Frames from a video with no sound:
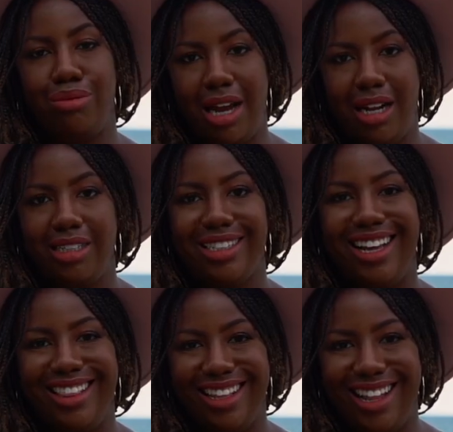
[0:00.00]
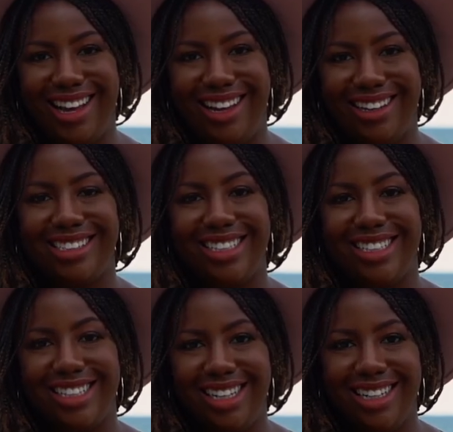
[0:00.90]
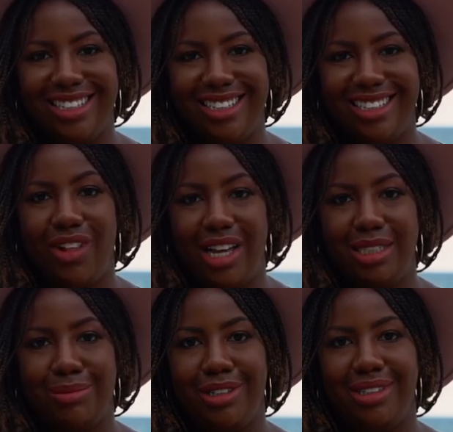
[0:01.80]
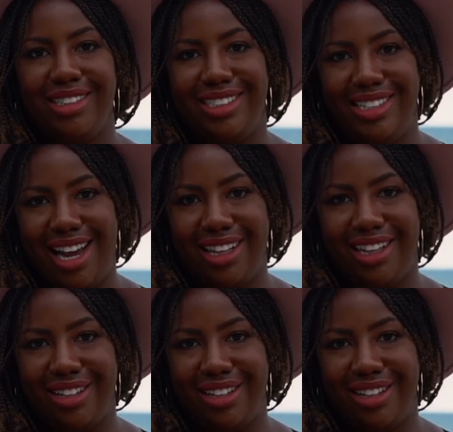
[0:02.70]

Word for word: product in the line is a slick, flexible styling